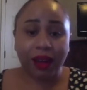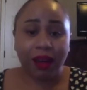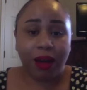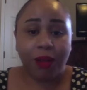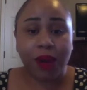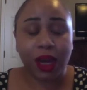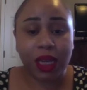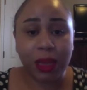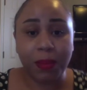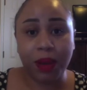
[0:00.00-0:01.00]
I'll probably
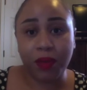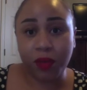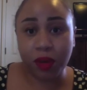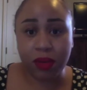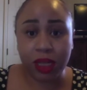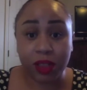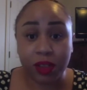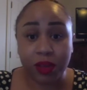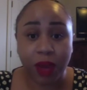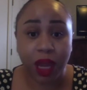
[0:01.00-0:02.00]
keep it in for a week to
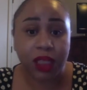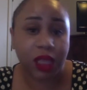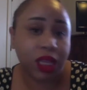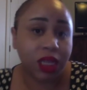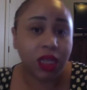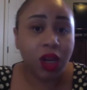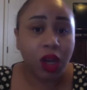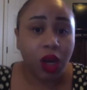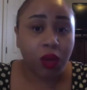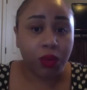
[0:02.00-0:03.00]
2 weeks and then
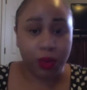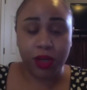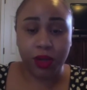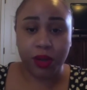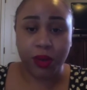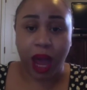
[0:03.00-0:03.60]
redo.